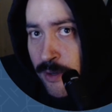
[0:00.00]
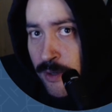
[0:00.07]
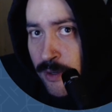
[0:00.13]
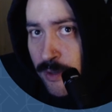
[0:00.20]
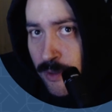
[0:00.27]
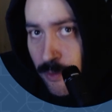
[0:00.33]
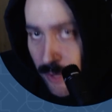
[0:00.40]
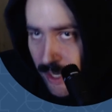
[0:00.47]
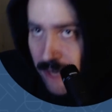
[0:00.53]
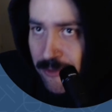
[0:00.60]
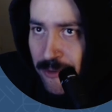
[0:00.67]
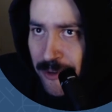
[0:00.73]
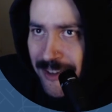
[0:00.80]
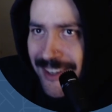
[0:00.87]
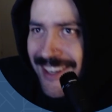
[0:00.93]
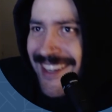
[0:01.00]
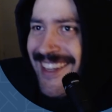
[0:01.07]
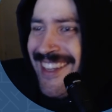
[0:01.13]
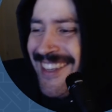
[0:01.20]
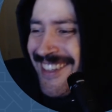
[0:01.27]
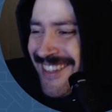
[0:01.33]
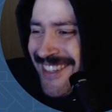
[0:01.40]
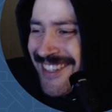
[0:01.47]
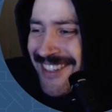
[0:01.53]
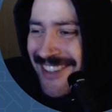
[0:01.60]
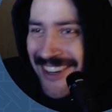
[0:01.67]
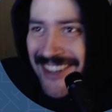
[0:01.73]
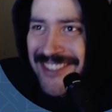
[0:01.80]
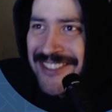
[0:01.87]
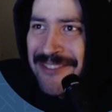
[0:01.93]
We got 4.
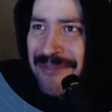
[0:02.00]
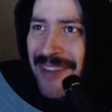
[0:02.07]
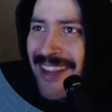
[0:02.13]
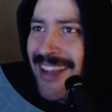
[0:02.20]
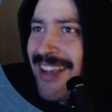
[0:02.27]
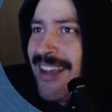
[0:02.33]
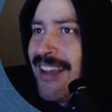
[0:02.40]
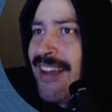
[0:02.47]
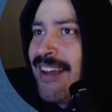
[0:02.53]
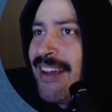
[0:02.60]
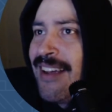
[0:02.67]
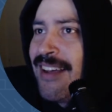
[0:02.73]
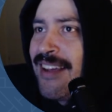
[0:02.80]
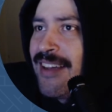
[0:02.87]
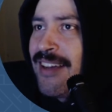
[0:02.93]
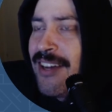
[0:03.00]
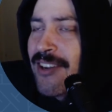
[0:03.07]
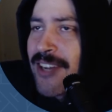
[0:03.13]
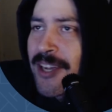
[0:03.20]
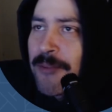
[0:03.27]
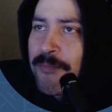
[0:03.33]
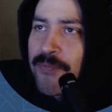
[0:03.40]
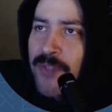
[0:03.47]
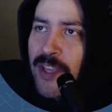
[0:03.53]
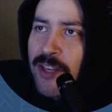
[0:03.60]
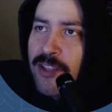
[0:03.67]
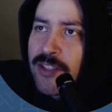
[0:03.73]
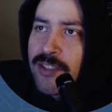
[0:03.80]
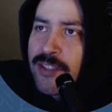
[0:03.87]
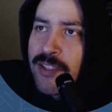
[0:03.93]
Awesome. Okay, and you can
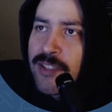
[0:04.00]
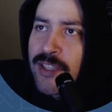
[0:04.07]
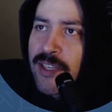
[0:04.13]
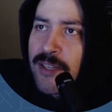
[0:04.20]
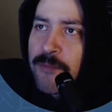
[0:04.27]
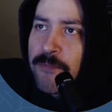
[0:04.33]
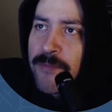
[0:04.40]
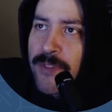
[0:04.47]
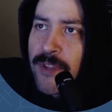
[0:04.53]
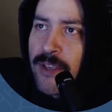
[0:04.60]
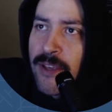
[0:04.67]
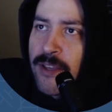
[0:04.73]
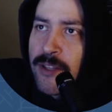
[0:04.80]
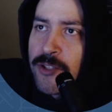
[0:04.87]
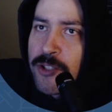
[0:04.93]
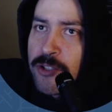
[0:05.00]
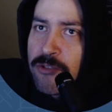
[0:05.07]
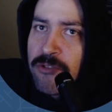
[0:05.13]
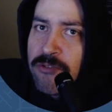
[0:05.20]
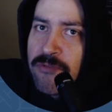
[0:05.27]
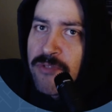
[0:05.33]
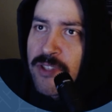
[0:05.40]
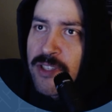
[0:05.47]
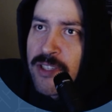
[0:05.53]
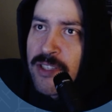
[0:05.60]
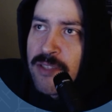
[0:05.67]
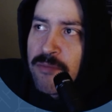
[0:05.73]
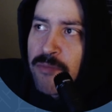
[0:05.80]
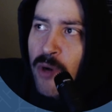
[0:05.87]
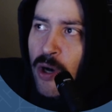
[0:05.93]
see that 2 of the
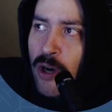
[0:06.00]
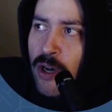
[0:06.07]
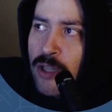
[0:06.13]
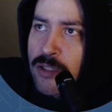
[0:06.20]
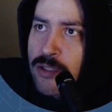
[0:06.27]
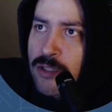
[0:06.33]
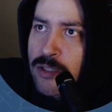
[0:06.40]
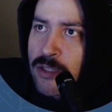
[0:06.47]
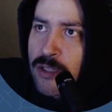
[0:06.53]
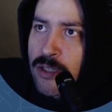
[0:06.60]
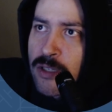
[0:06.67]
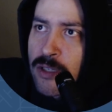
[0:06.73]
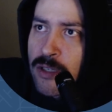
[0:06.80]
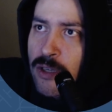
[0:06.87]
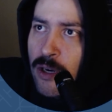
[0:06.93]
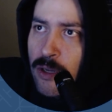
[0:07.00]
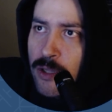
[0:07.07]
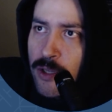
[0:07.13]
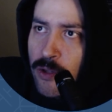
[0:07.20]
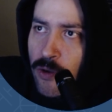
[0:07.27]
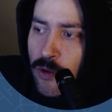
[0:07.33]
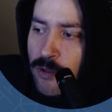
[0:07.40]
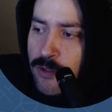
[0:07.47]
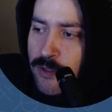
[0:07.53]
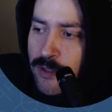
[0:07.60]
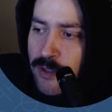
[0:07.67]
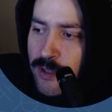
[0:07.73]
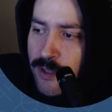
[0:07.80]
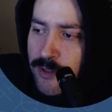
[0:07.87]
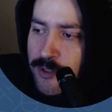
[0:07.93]
pods are a little older than the
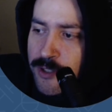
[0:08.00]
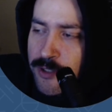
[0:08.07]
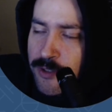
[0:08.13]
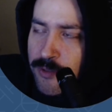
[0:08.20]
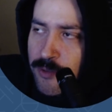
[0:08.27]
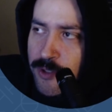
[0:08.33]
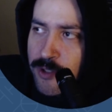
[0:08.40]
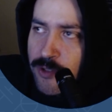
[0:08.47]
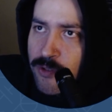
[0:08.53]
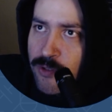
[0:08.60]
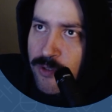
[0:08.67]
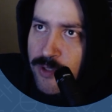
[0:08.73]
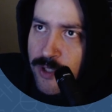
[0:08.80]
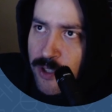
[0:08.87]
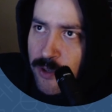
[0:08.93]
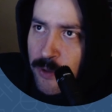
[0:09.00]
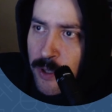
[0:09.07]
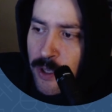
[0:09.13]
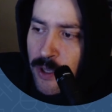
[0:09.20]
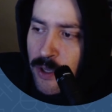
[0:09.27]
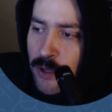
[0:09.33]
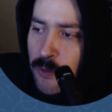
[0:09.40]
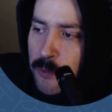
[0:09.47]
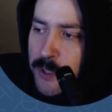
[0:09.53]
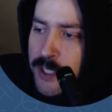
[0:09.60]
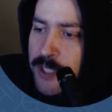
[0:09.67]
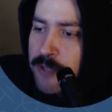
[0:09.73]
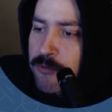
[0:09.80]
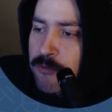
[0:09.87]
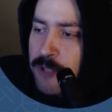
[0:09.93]
other 2, which is cool. So we
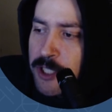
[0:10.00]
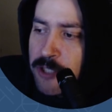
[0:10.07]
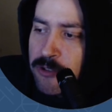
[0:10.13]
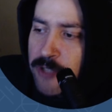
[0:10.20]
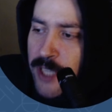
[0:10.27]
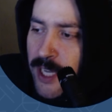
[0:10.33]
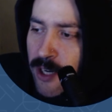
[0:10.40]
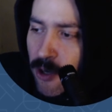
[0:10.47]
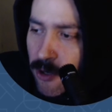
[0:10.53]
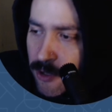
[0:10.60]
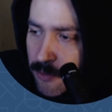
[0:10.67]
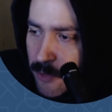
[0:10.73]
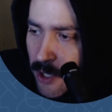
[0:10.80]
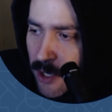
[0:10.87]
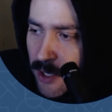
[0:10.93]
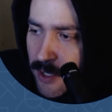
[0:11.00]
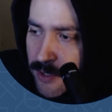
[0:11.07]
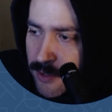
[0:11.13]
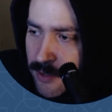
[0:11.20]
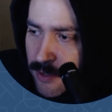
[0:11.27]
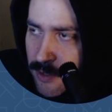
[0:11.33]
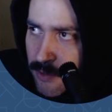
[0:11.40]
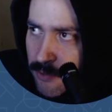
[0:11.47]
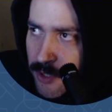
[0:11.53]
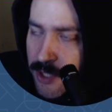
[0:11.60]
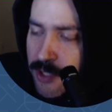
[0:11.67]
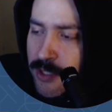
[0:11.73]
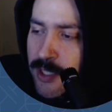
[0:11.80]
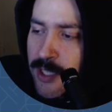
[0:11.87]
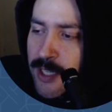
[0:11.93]
didn't recreate all the pods. We just
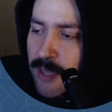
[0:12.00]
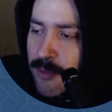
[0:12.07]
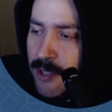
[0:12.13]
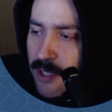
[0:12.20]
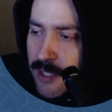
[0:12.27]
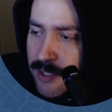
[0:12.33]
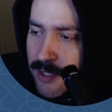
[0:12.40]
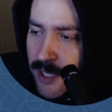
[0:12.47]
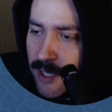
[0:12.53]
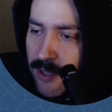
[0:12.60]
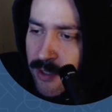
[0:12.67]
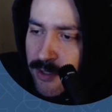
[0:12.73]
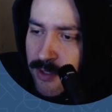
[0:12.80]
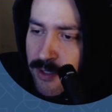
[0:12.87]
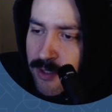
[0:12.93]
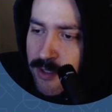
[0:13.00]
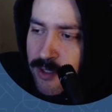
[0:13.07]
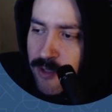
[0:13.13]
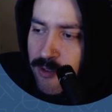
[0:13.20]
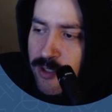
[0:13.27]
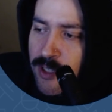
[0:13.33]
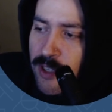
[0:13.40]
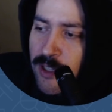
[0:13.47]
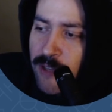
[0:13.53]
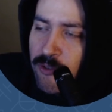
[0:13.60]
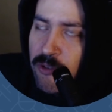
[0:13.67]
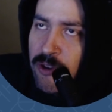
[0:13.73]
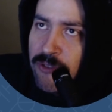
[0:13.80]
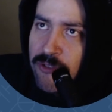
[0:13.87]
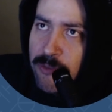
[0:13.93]
dynamically scaled. So it's not like we
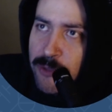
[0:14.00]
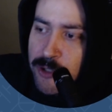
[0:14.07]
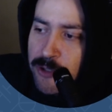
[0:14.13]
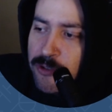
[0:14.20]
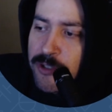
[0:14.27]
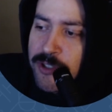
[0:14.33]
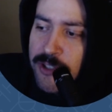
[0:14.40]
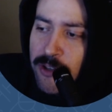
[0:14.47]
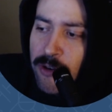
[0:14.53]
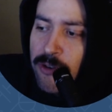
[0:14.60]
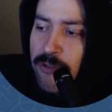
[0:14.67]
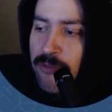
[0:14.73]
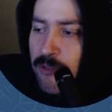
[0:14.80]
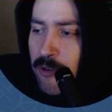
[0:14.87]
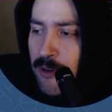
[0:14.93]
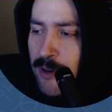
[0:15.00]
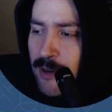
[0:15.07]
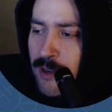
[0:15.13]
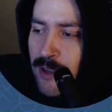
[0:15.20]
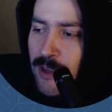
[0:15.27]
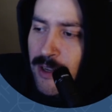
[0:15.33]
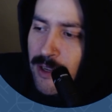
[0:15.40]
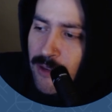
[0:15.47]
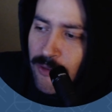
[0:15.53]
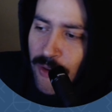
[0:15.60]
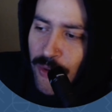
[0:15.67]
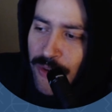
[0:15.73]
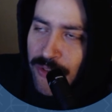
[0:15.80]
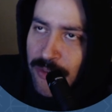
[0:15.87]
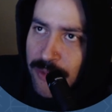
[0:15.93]
went from 2 to 0 to 4. We went
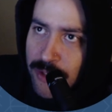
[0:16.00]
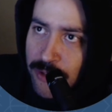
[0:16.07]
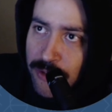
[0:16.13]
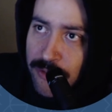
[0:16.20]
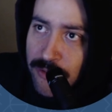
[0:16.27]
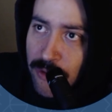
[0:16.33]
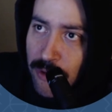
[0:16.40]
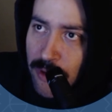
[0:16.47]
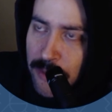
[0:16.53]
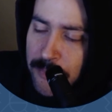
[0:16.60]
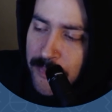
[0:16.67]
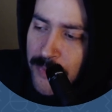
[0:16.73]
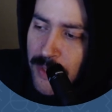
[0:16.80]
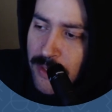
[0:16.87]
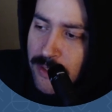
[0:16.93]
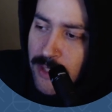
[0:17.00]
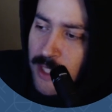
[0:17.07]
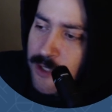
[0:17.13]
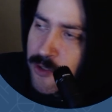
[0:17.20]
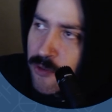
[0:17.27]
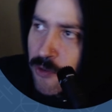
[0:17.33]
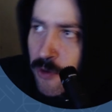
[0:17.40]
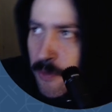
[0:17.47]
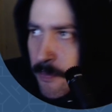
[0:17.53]
from 2 to 4. So that's cool.